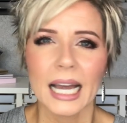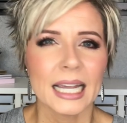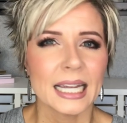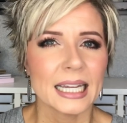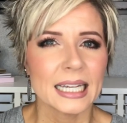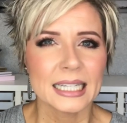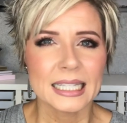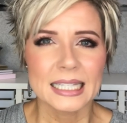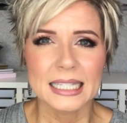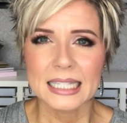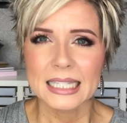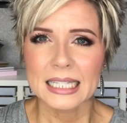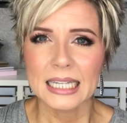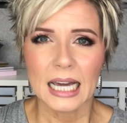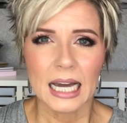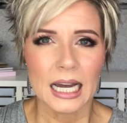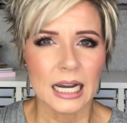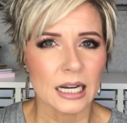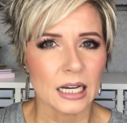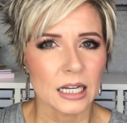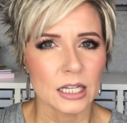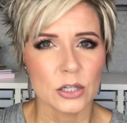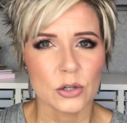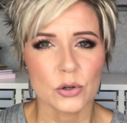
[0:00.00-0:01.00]
it's
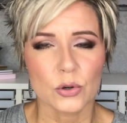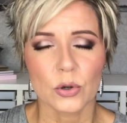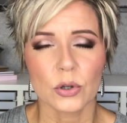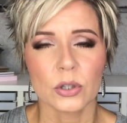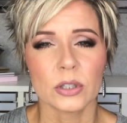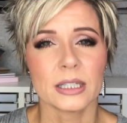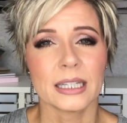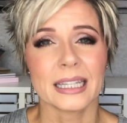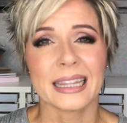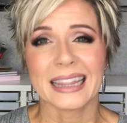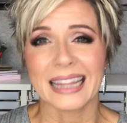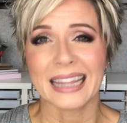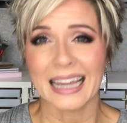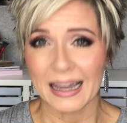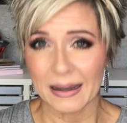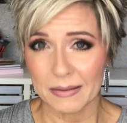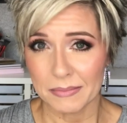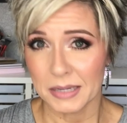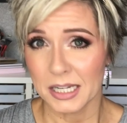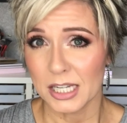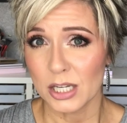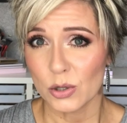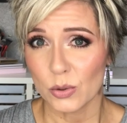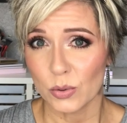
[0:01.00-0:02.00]
not controlling that
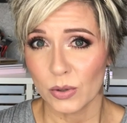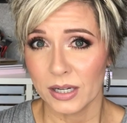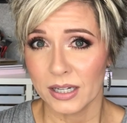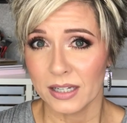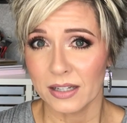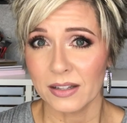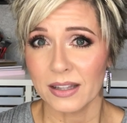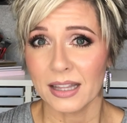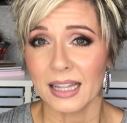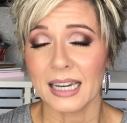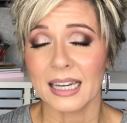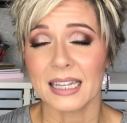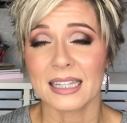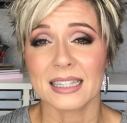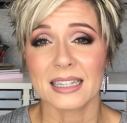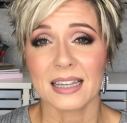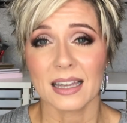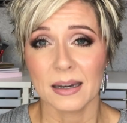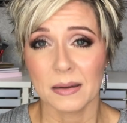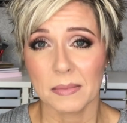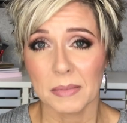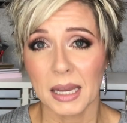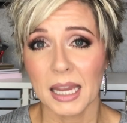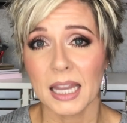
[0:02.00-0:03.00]
much oil that it's
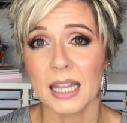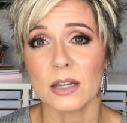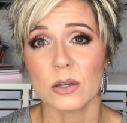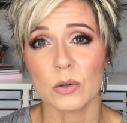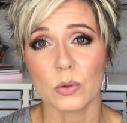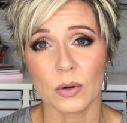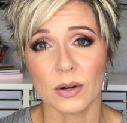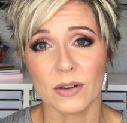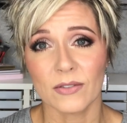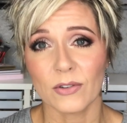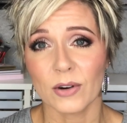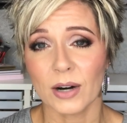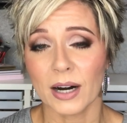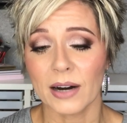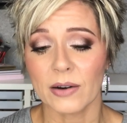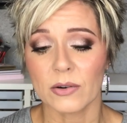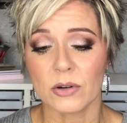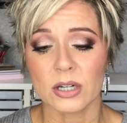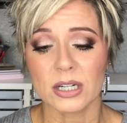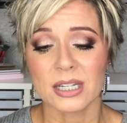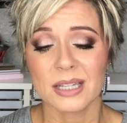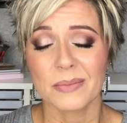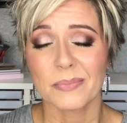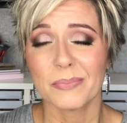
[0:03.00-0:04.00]
gonna make it 24
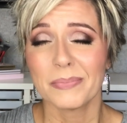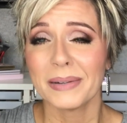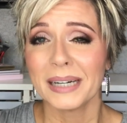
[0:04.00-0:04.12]
hours.